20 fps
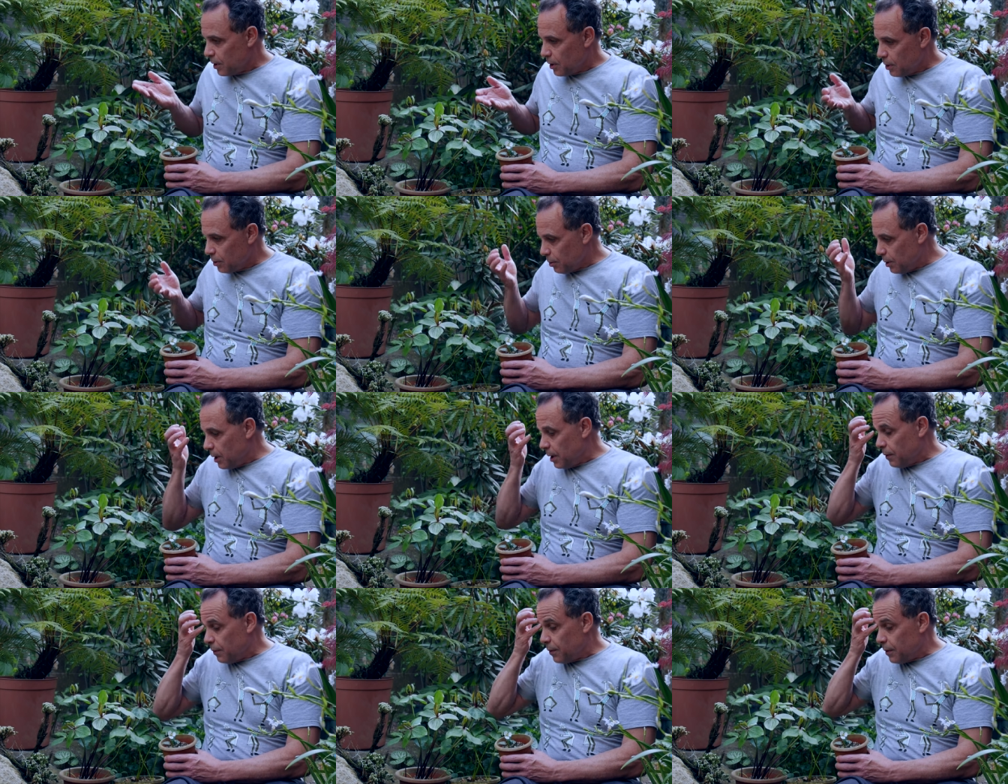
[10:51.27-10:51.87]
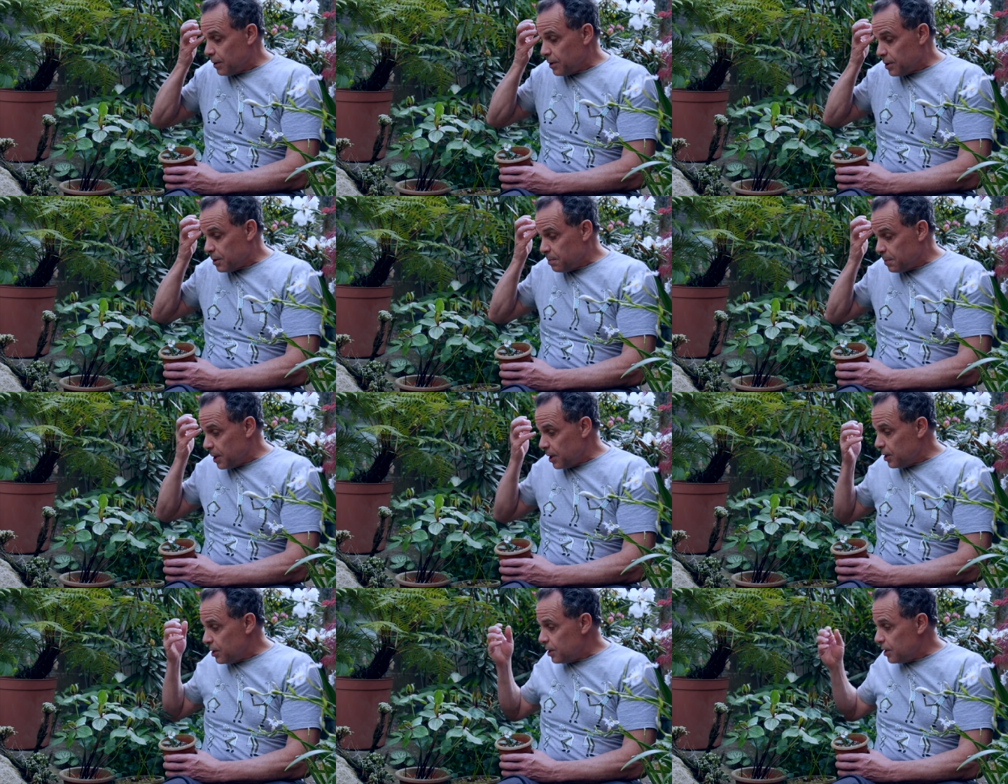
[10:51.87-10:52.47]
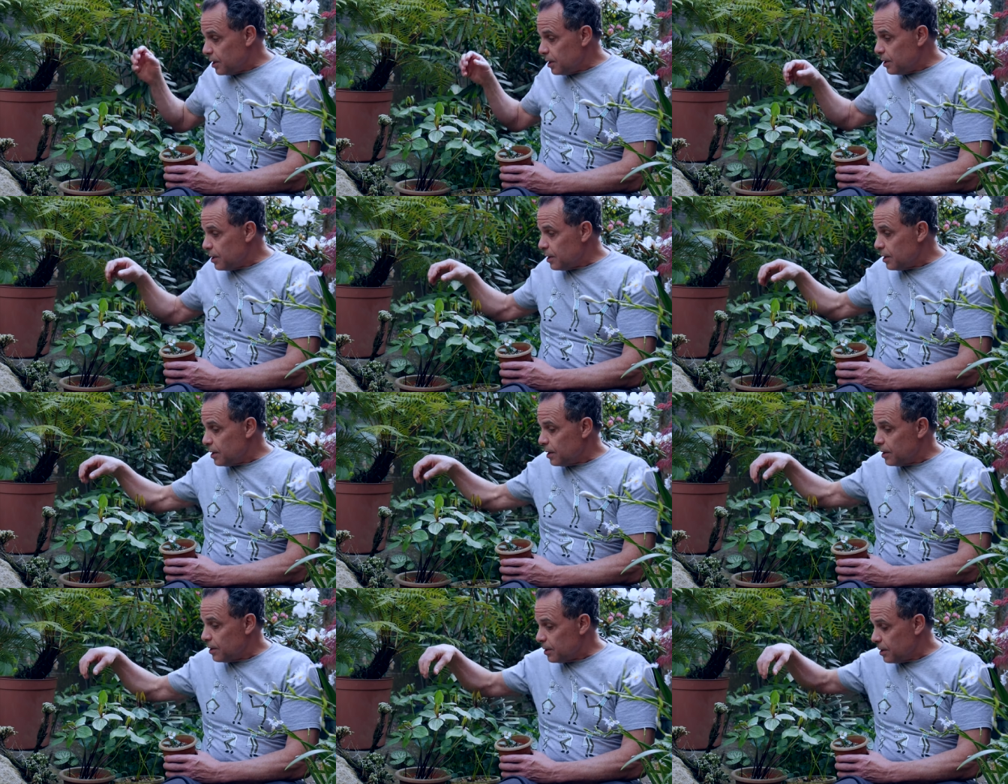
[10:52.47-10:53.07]
three different species.
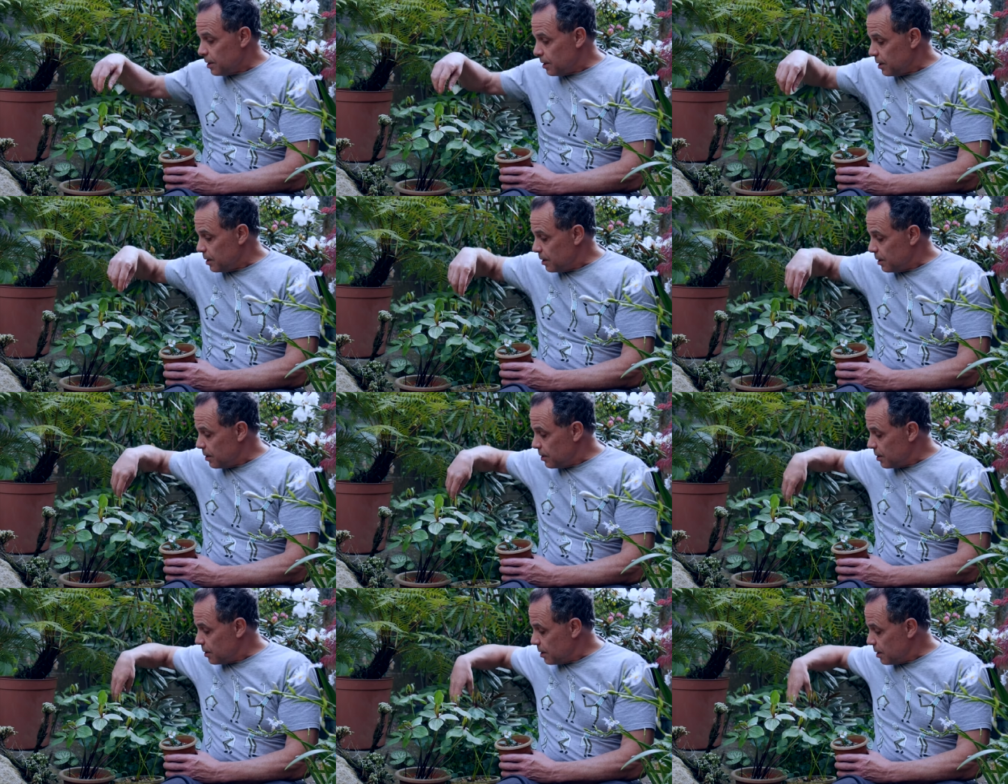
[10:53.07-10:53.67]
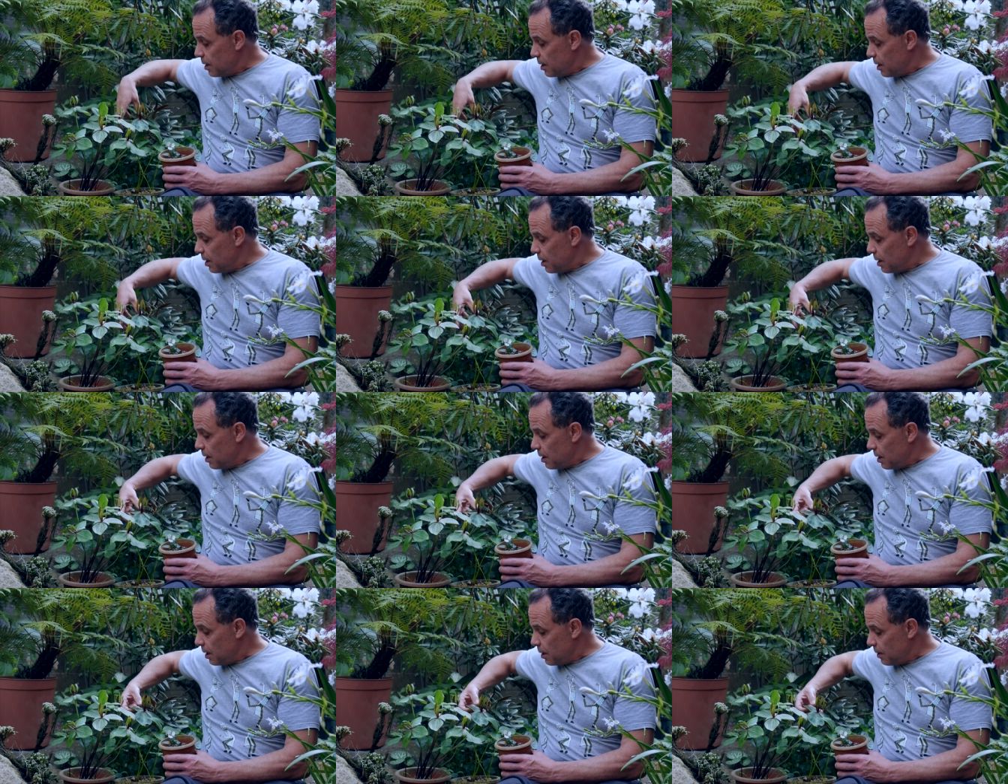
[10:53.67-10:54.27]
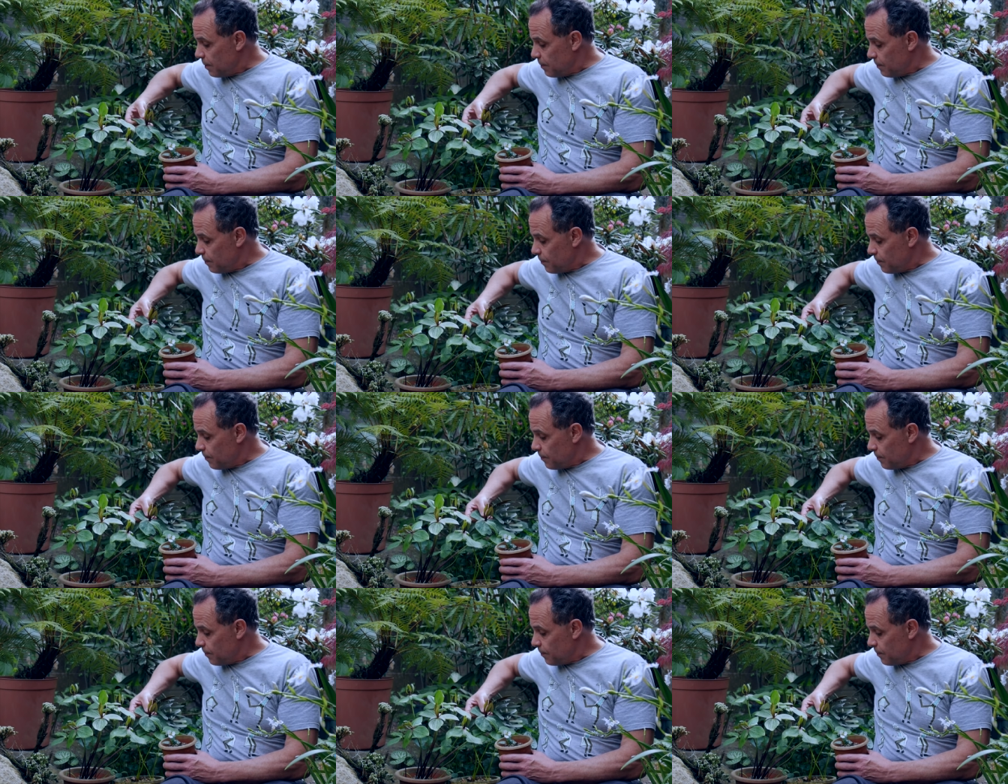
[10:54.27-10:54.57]
This is the